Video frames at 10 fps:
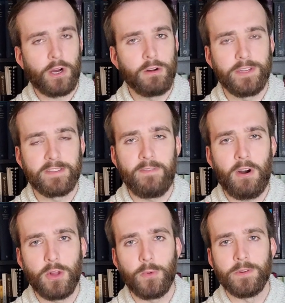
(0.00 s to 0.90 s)
has all these
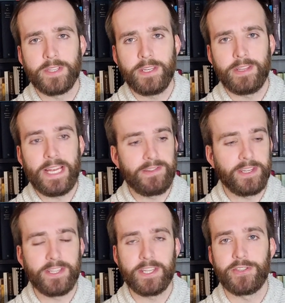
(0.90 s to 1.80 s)
followers in
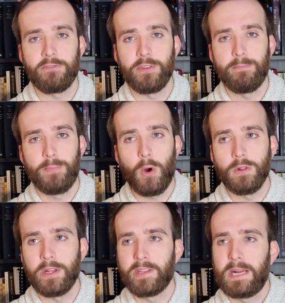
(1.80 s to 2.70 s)
eighteenth century
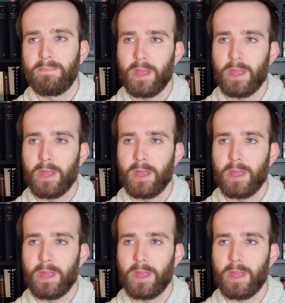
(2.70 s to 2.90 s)
Poland.